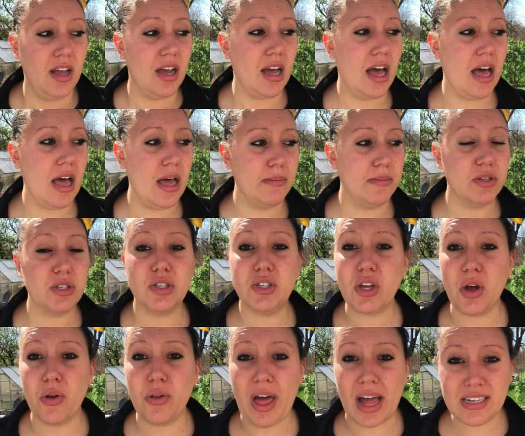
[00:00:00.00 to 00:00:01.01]
Um,
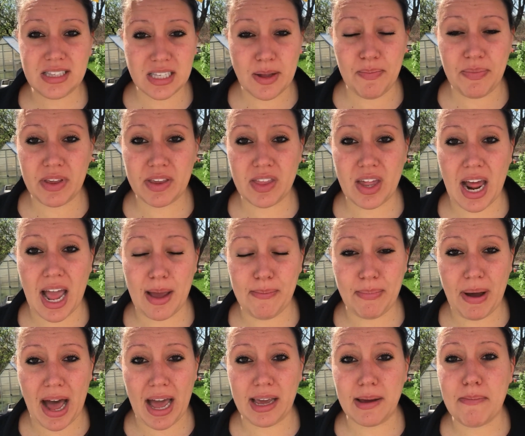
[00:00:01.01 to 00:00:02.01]
so that's something that I
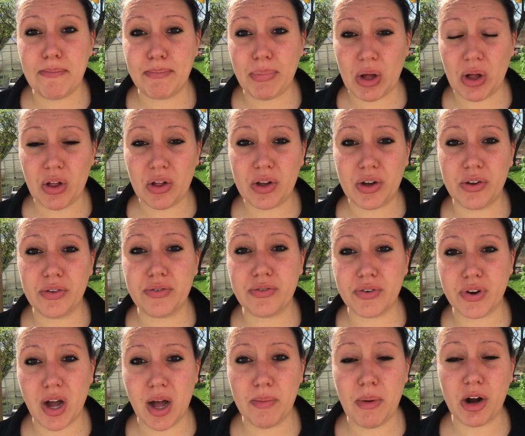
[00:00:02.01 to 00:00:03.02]
buy in bulk
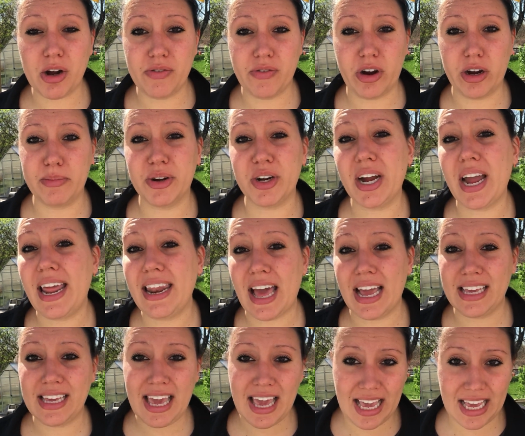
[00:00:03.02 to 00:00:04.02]
from our farmer, and
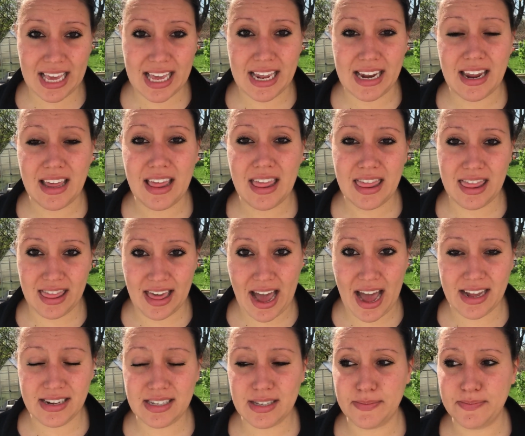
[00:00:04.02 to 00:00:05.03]
I can
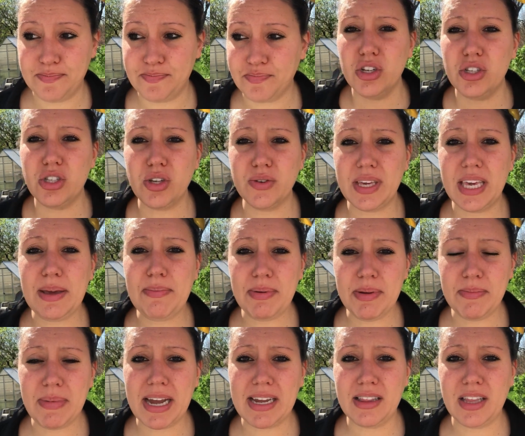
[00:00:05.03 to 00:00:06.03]
that. So keep
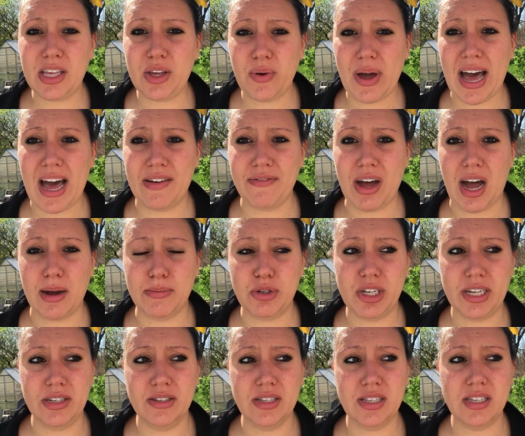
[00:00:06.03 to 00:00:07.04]
in mind that you have
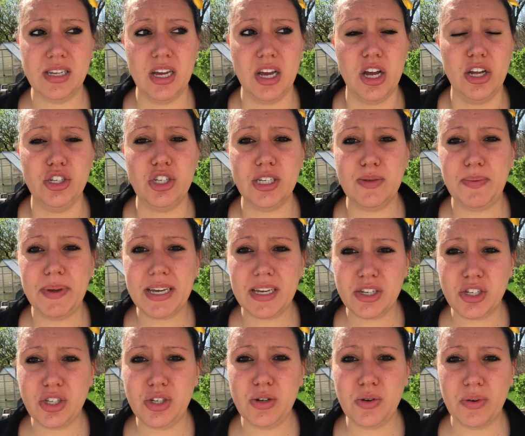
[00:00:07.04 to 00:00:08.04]
options. Just
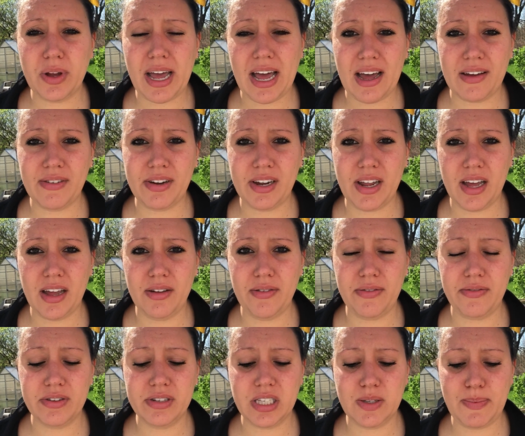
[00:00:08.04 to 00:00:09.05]
because you don't have
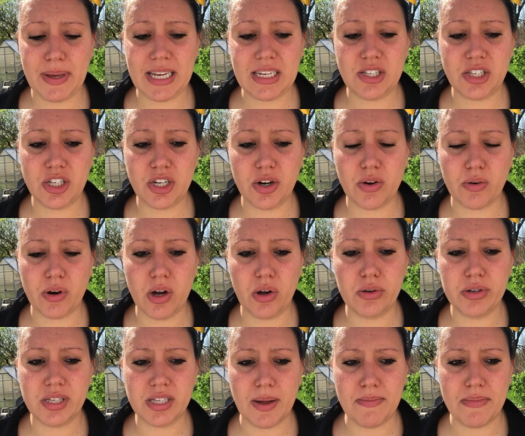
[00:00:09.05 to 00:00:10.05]
enough space to grow
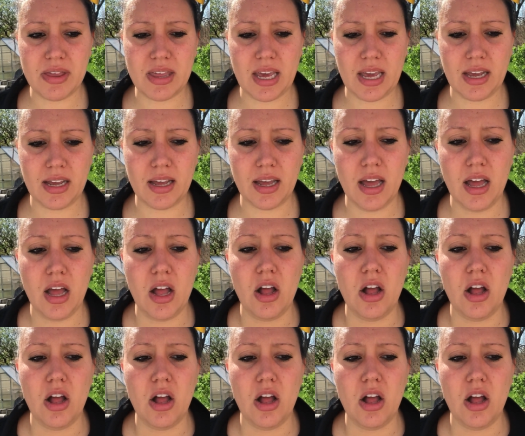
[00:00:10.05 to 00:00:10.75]
something